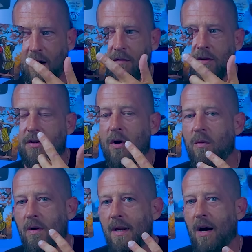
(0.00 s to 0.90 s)
of a
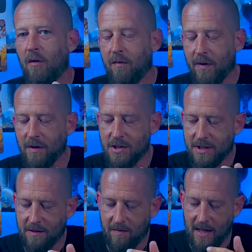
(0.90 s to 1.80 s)
toned down
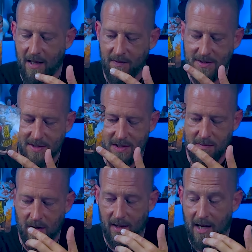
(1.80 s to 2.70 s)
version of that. This is
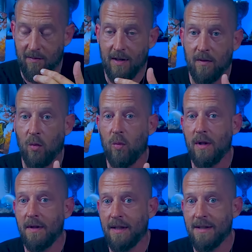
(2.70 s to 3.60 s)
about having the
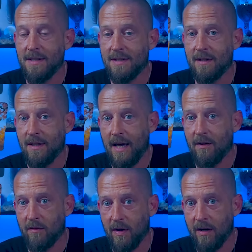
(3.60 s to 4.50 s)
willingness to take
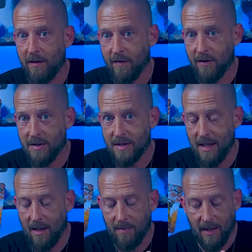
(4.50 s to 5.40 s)
the very first
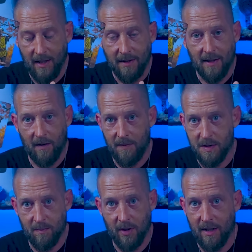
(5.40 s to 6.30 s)
step down
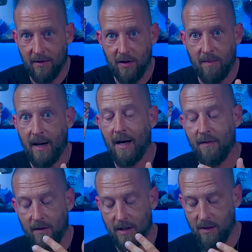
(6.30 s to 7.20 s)
this brand new
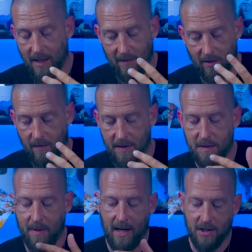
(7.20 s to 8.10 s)
path that you have all
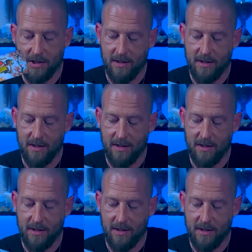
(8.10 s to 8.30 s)
this passion